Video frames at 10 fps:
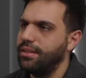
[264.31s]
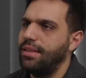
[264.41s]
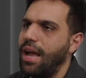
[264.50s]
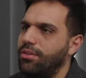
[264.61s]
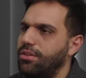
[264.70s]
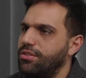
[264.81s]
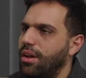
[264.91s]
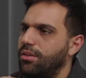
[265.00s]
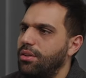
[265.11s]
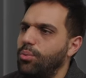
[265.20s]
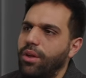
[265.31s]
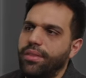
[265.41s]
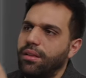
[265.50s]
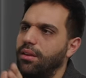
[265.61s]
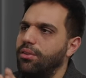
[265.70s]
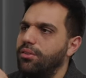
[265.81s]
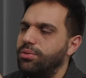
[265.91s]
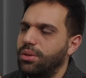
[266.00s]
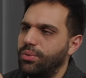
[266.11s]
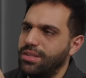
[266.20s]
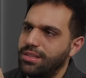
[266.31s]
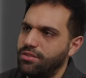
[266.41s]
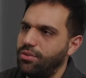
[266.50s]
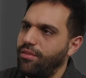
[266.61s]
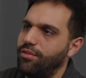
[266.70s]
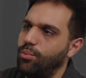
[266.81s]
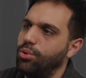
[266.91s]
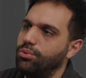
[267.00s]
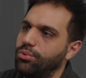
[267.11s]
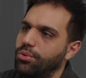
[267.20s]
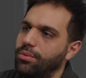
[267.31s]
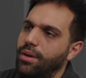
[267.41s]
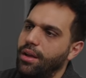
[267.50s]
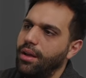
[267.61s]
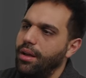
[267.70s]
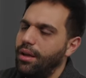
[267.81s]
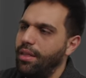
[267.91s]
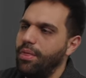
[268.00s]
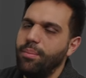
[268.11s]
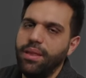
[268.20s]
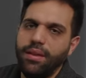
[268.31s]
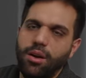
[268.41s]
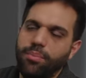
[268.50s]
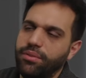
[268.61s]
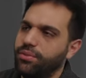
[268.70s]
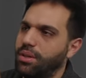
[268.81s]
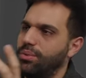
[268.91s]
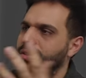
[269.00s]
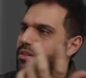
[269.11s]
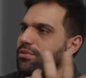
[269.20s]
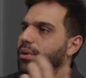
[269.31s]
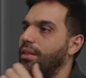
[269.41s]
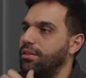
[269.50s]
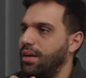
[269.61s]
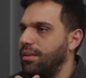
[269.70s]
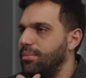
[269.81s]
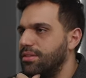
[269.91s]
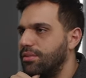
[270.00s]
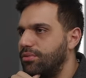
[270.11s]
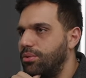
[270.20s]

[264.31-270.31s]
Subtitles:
it down, because I only want the lower frequencies to have more room in the mid and upper frequencies for other elements, of